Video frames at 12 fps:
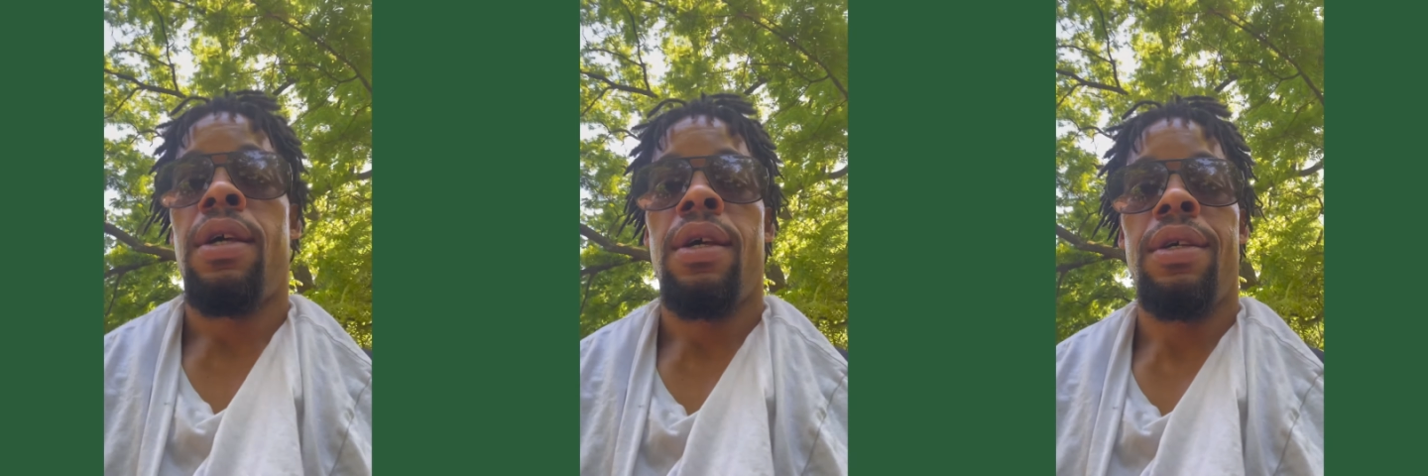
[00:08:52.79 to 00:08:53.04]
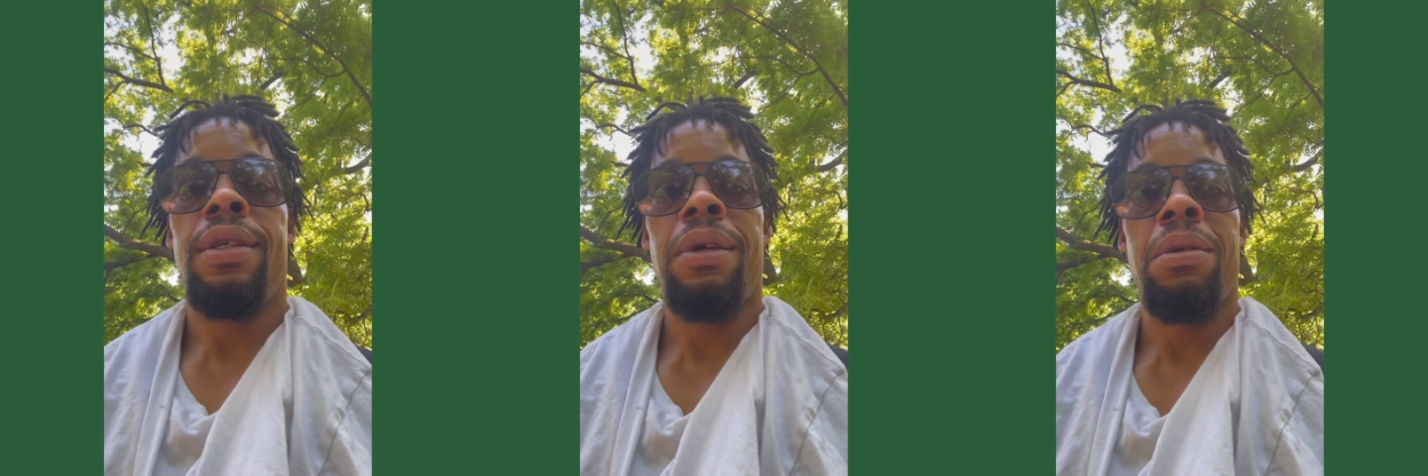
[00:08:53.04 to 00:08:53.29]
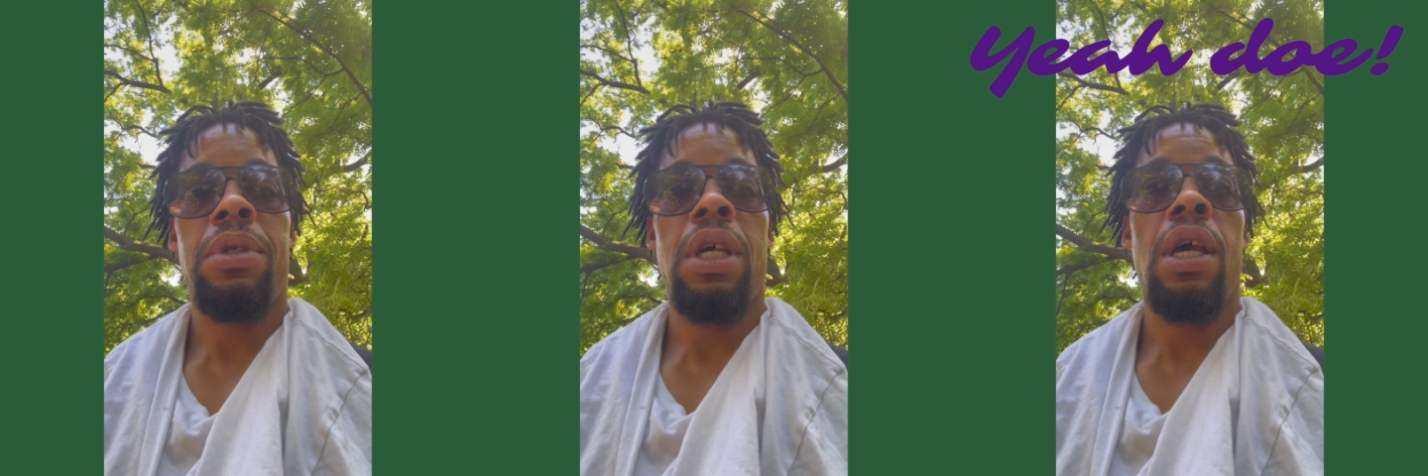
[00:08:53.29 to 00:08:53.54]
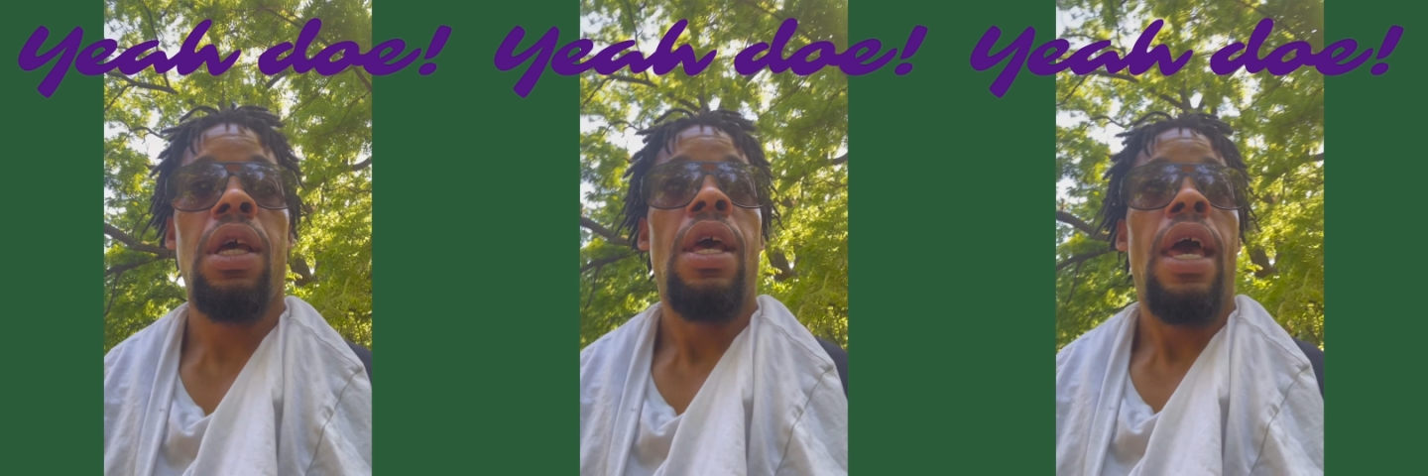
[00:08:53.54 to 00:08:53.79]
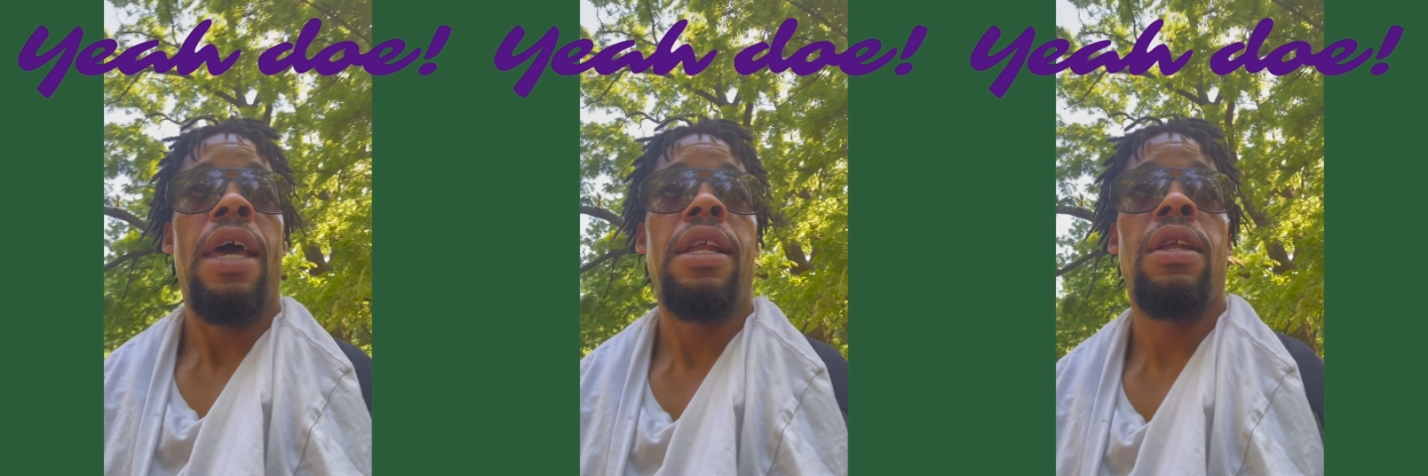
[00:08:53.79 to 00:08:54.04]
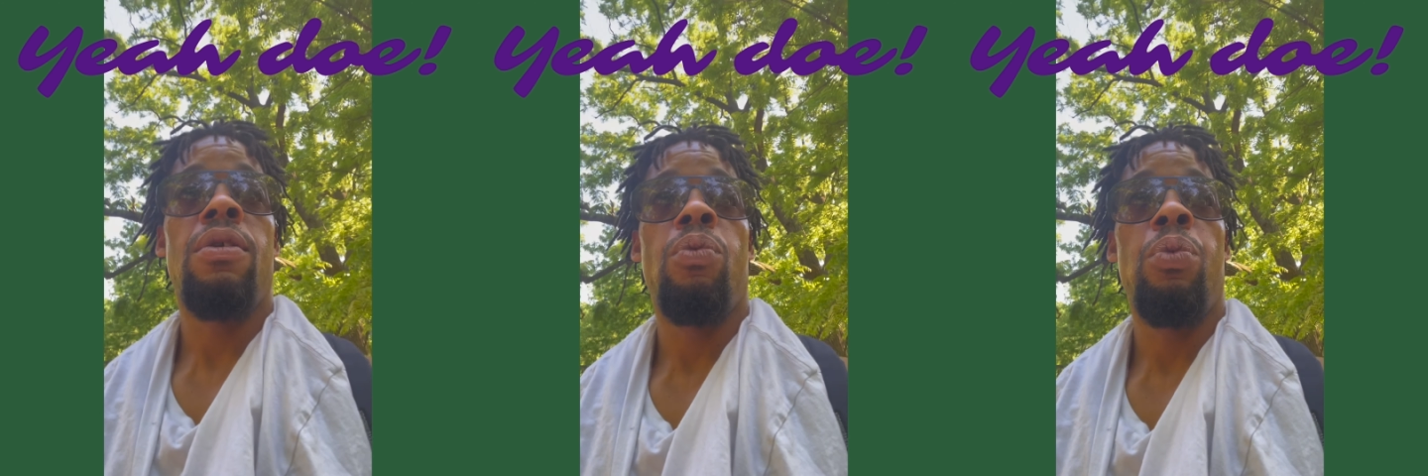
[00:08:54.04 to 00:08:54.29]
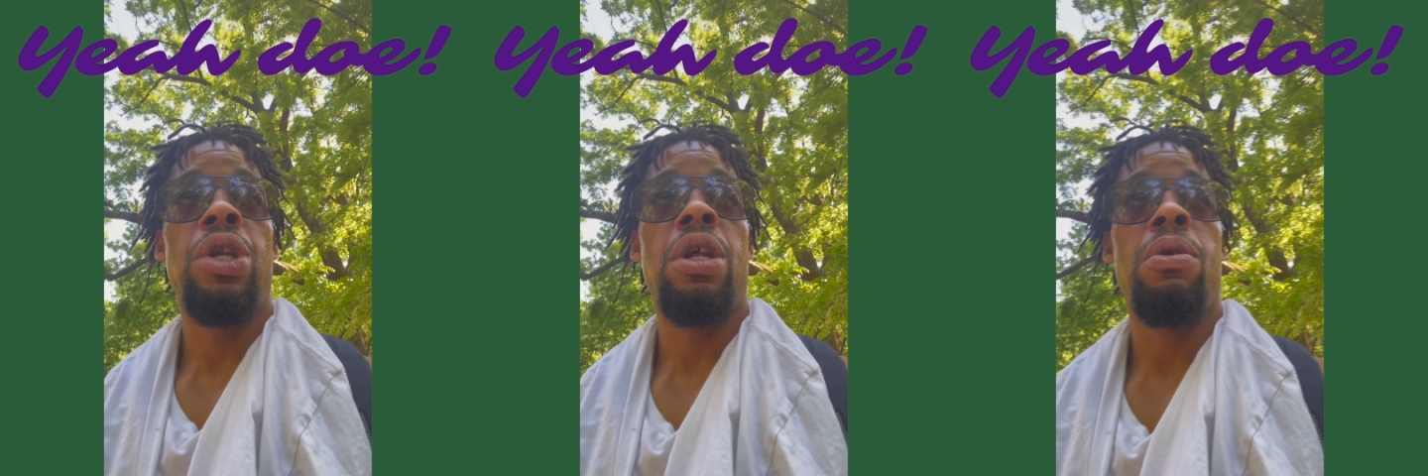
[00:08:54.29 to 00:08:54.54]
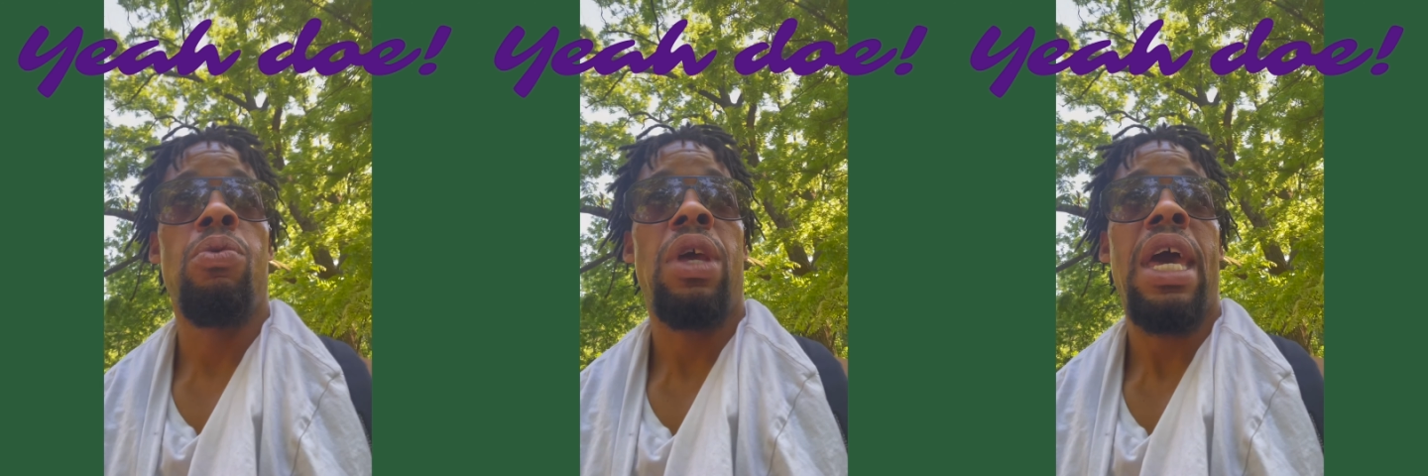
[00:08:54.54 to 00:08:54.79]
You see what I'm saying? And then when
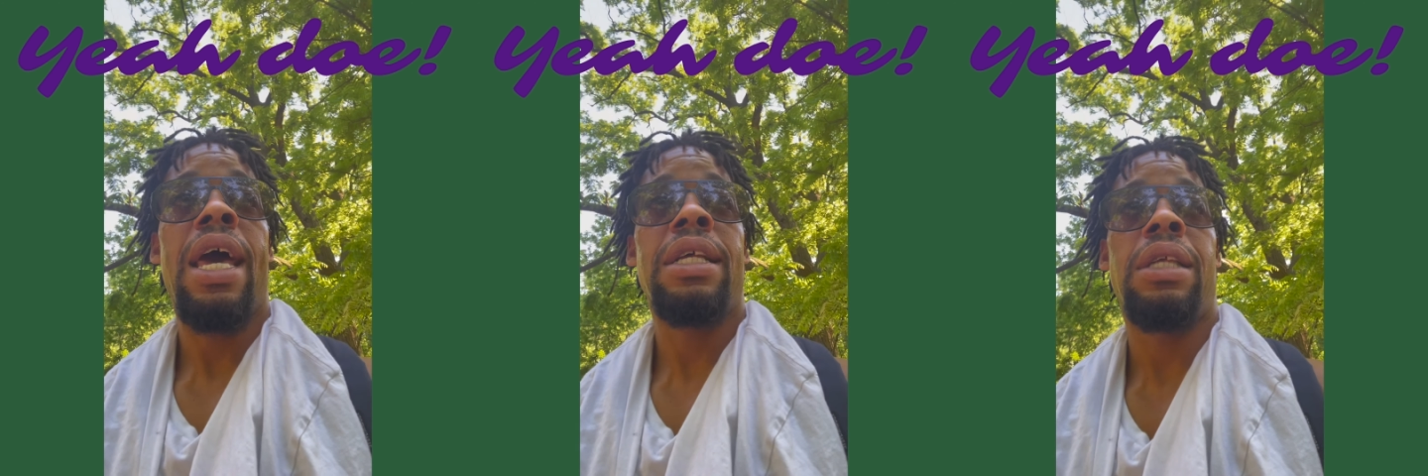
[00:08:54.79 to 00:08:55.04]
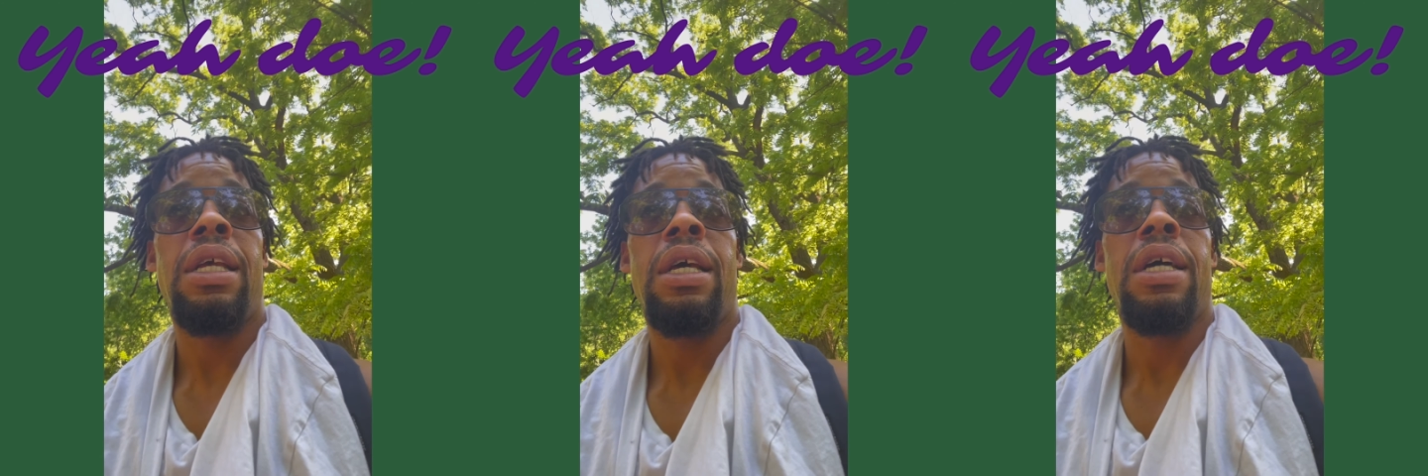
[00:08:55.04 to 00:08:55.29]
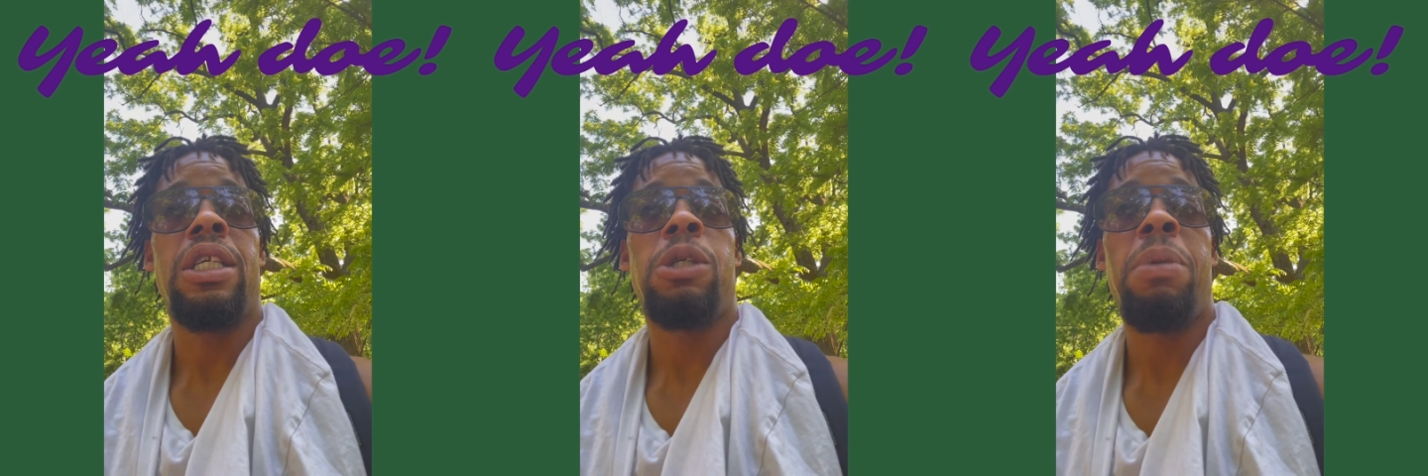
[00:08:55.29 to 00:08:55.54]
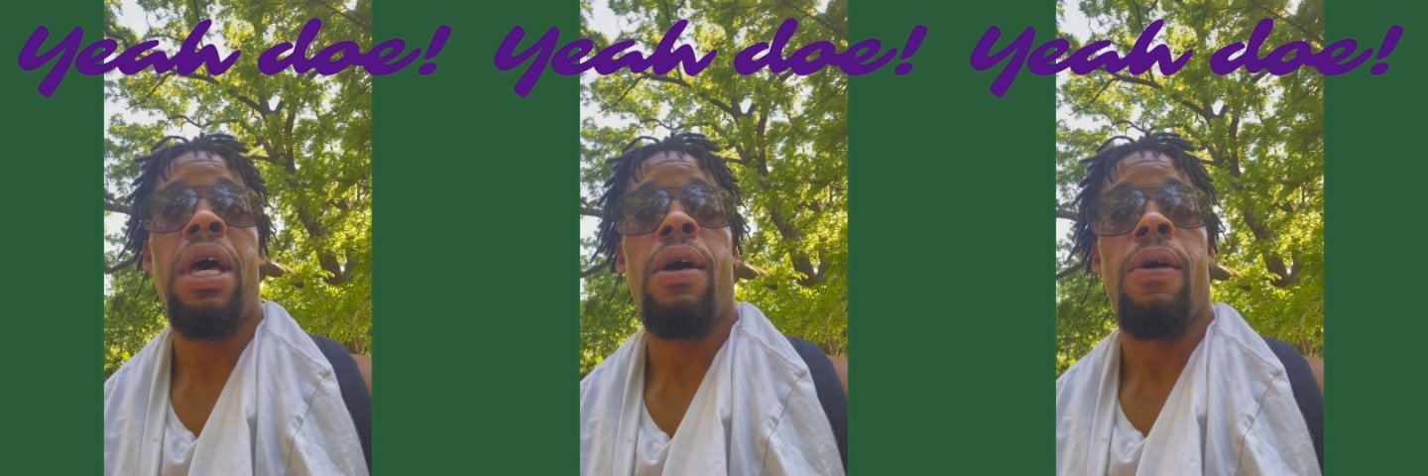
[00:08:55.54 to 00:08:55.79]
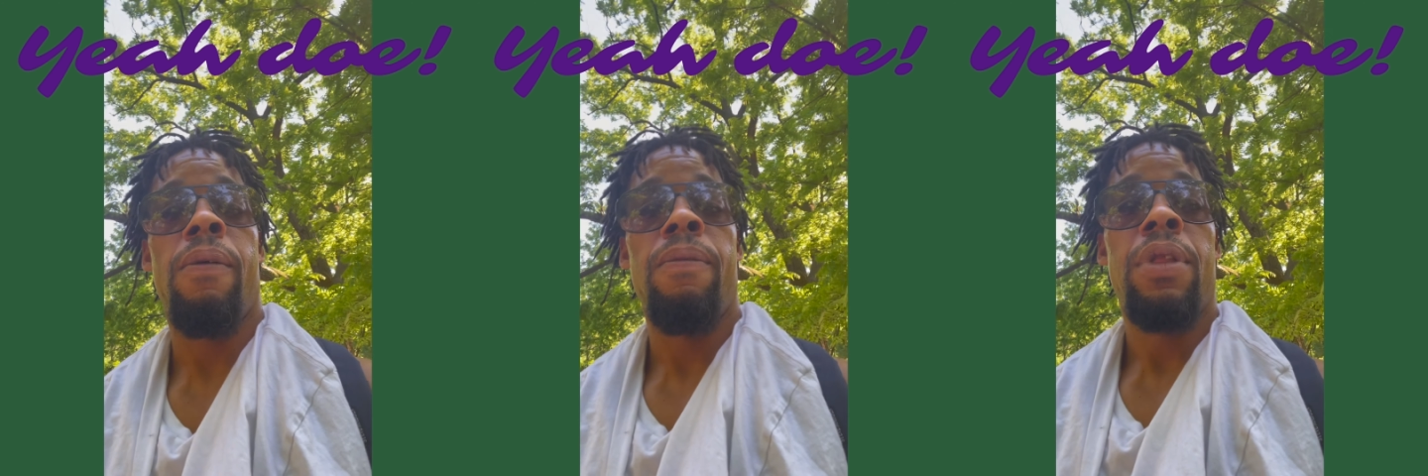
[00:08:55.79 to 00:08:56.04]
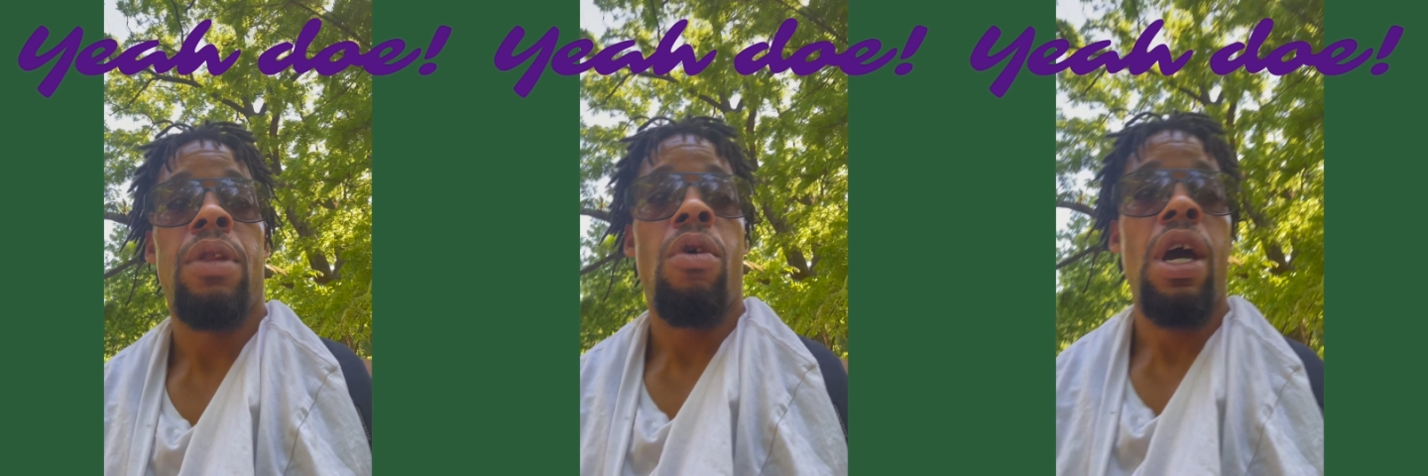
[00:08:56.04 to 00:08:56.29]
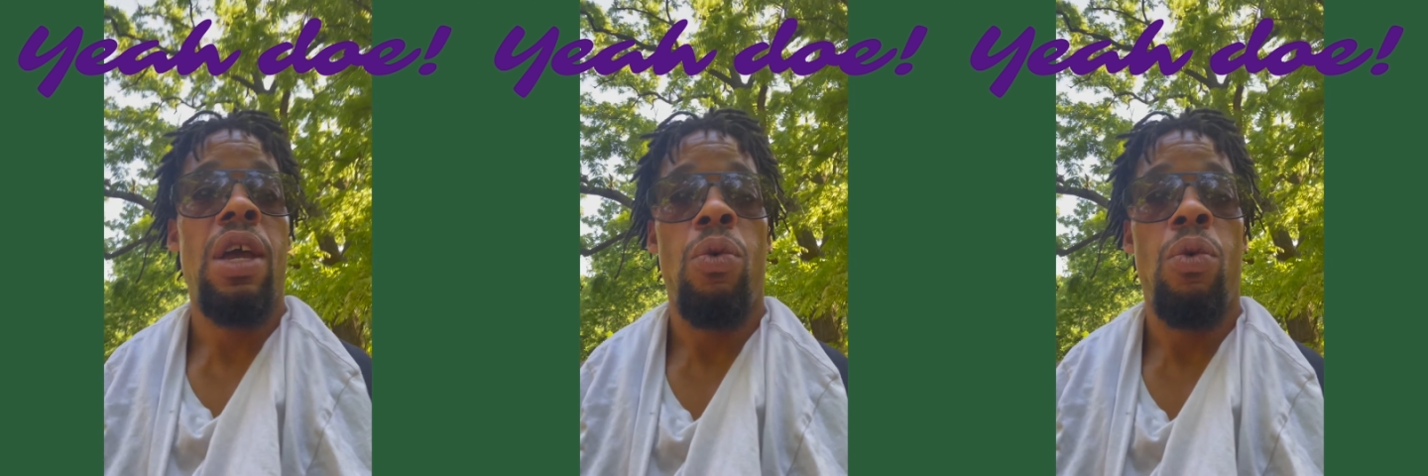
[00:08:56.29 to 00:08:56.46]
they're casting a spell, right?